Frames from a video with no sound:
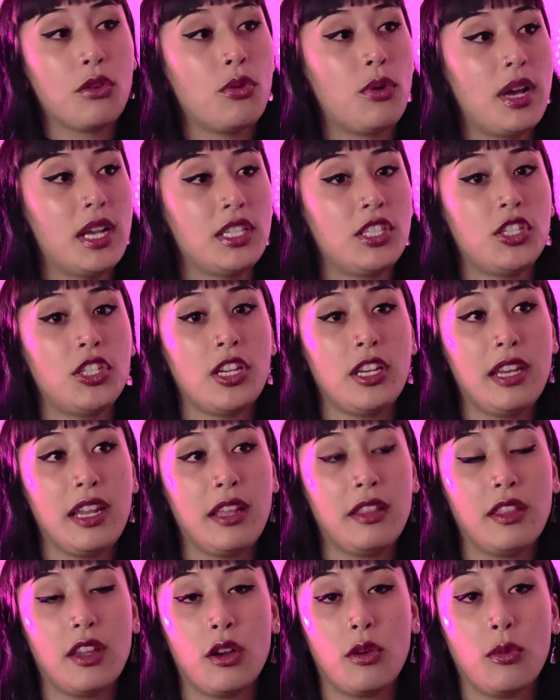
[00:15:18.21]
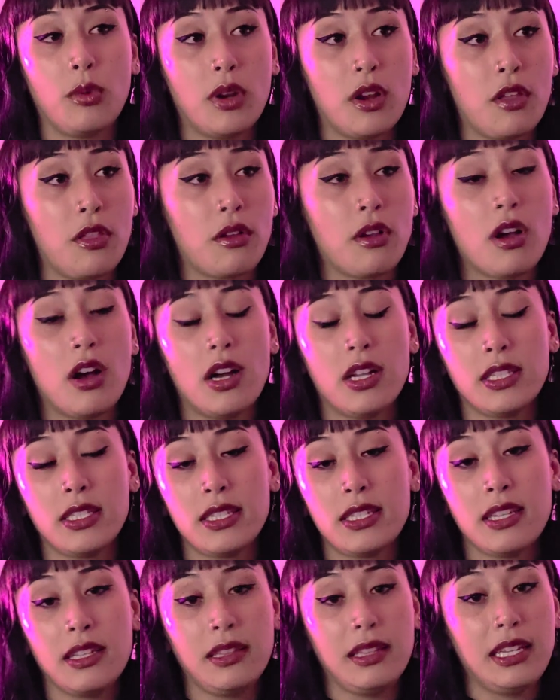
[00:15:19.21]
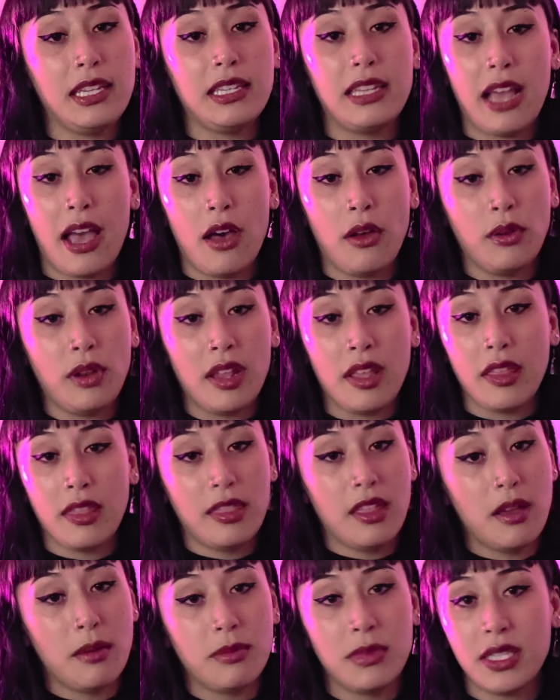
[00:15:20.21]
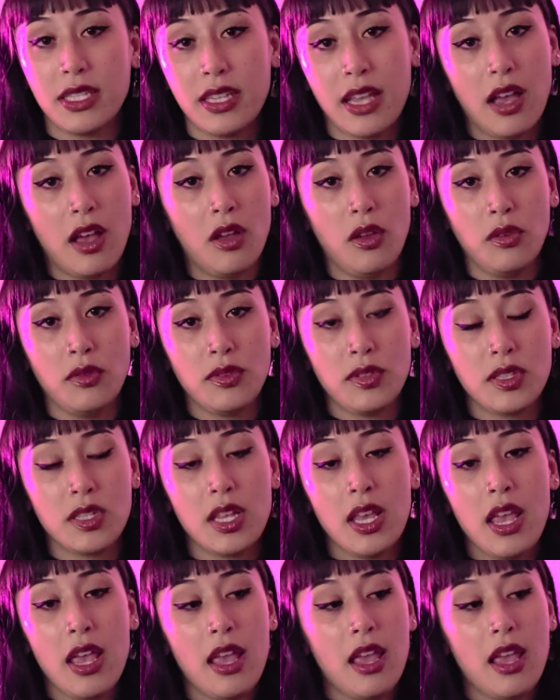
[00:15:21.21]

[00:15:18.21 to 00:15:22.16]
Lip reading: questioning their worth, constantly doubting themselves.